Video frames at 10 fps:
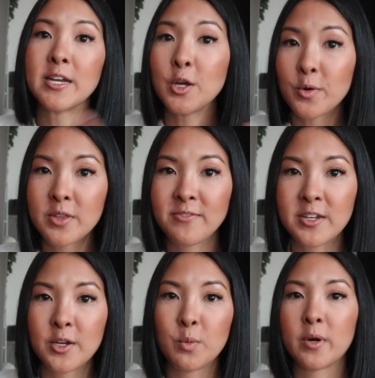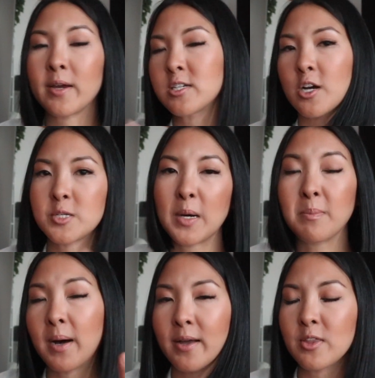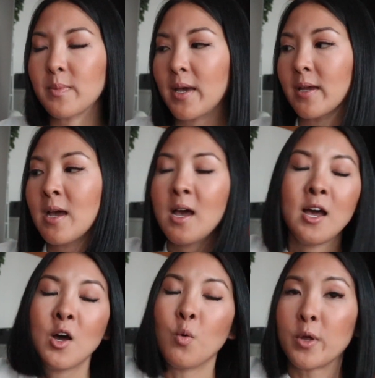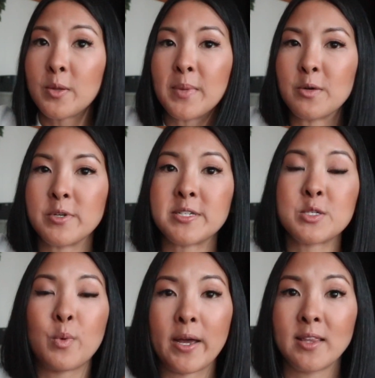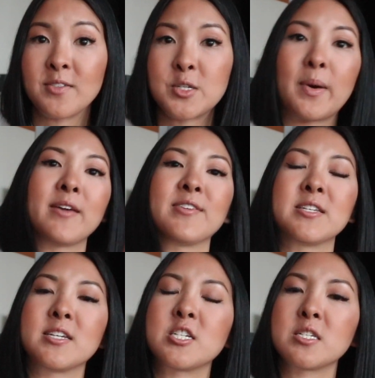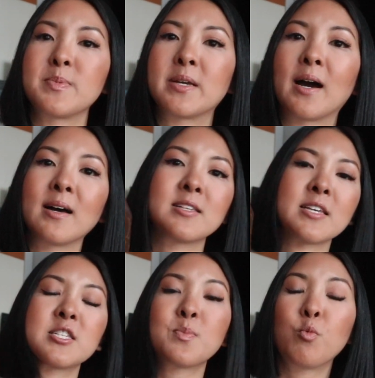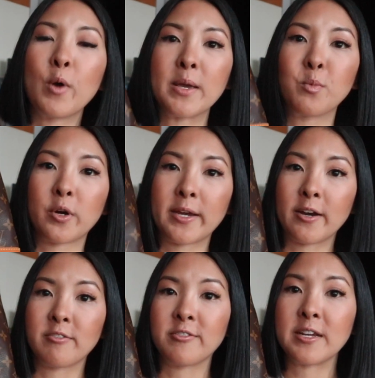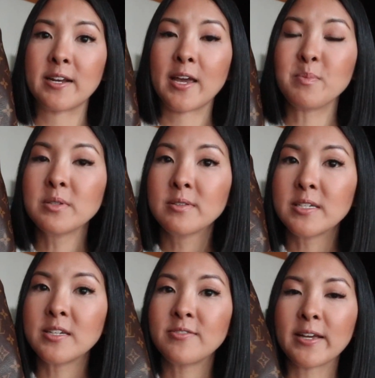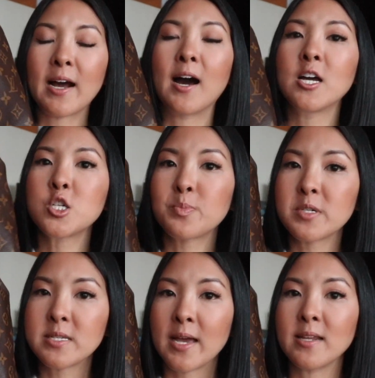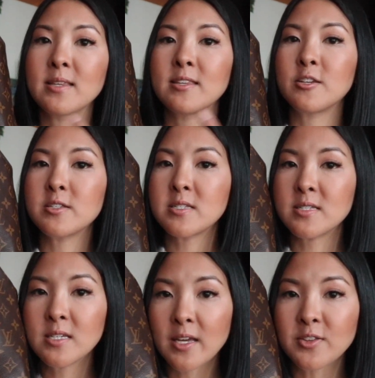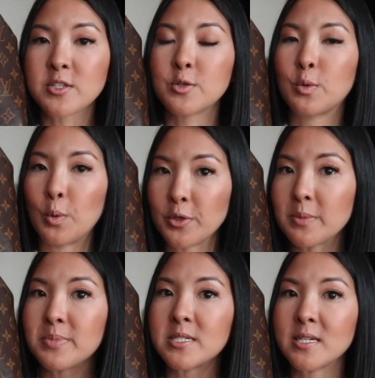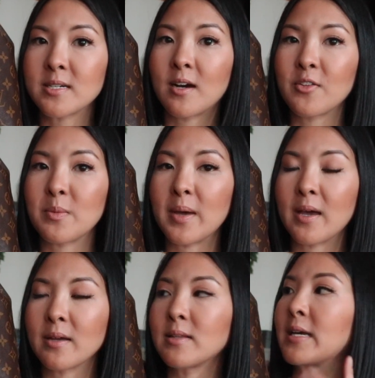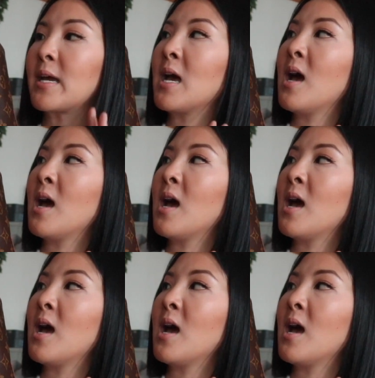know in the video where I talked about buying the bag, one of the main reasons why I love to buy vintage is because it's way more carefree, and I believe like 100%. You can see like this golden patina on the bag. Like,